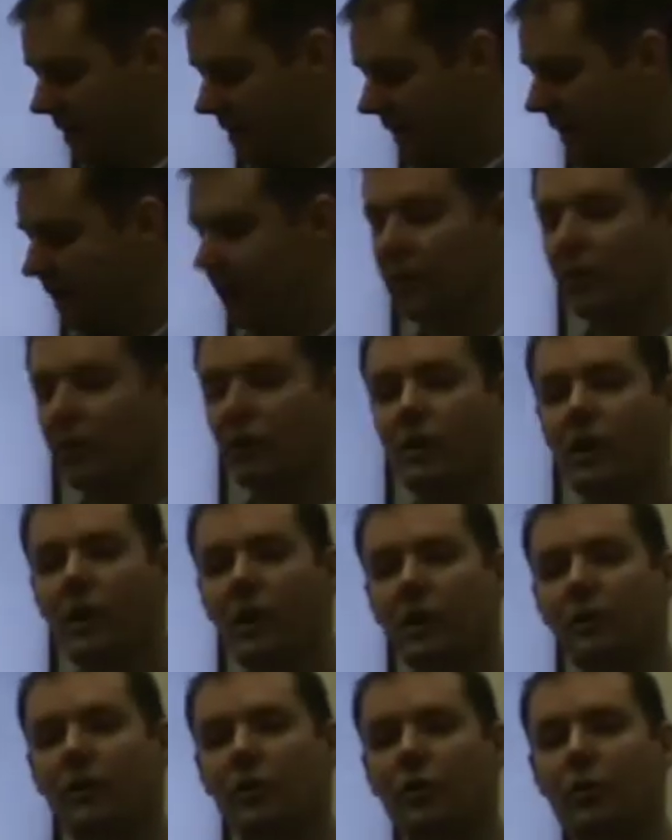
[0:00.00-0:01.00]
And I'll turn
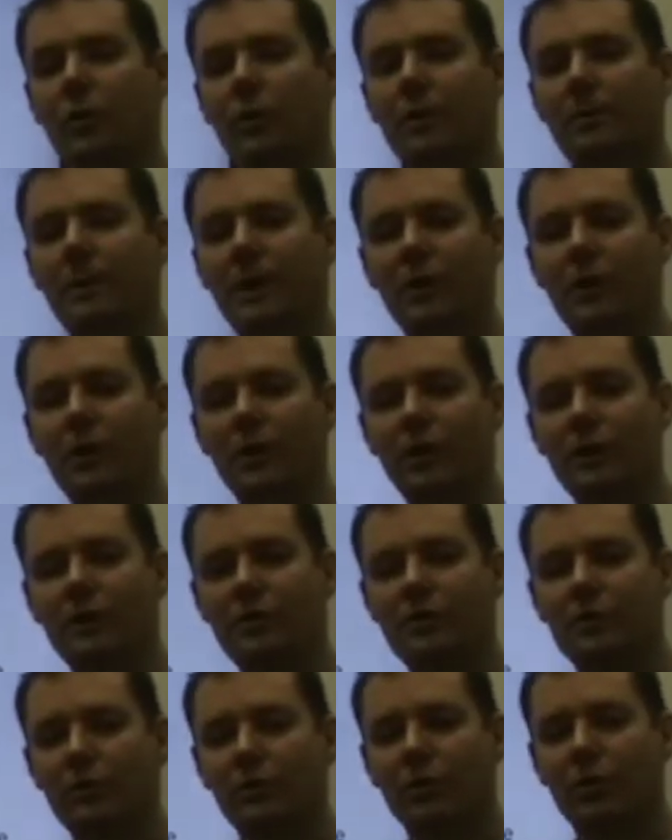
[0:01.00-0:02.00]
over to one of my
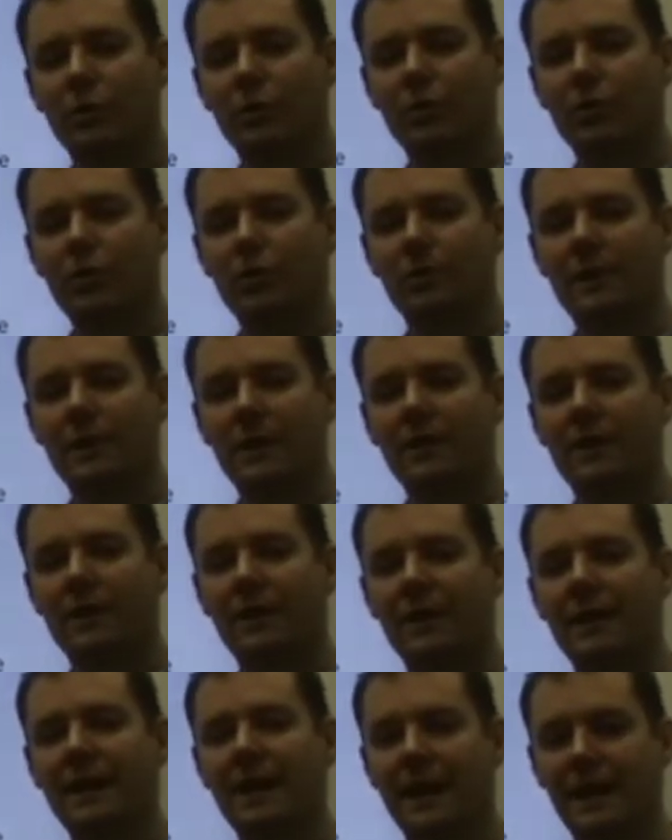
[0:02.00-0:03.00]
colleagues to talk to you about the
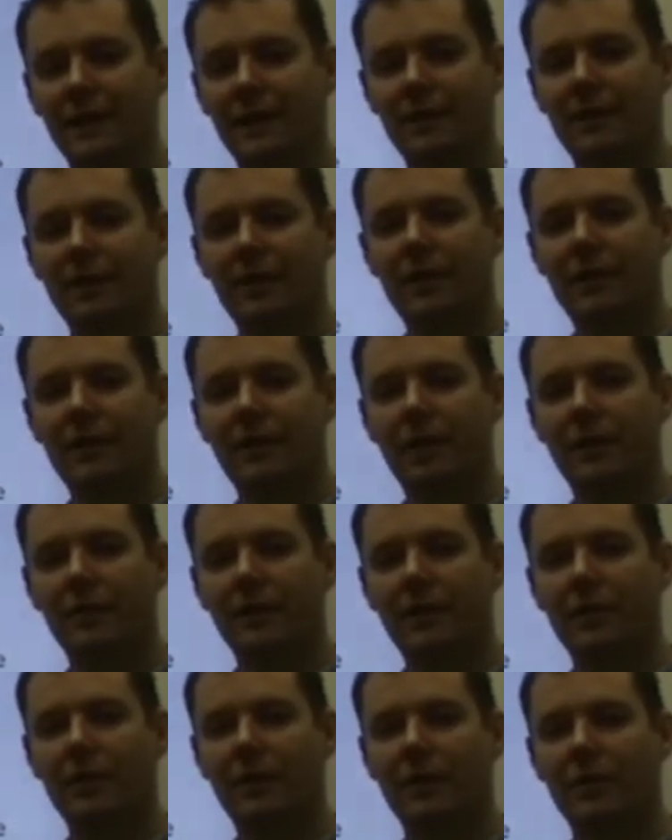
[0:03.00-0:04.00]
legality of
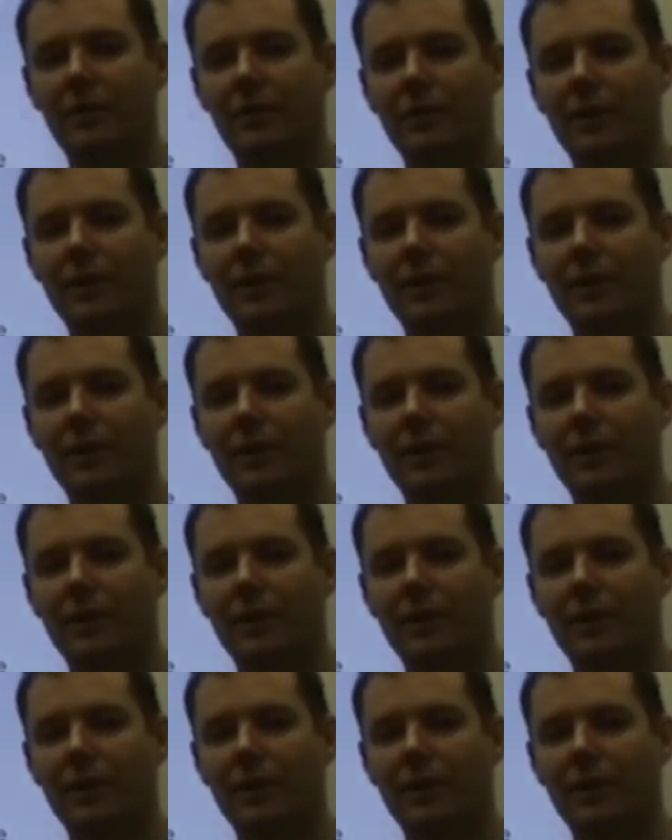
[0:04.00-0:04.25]
the dark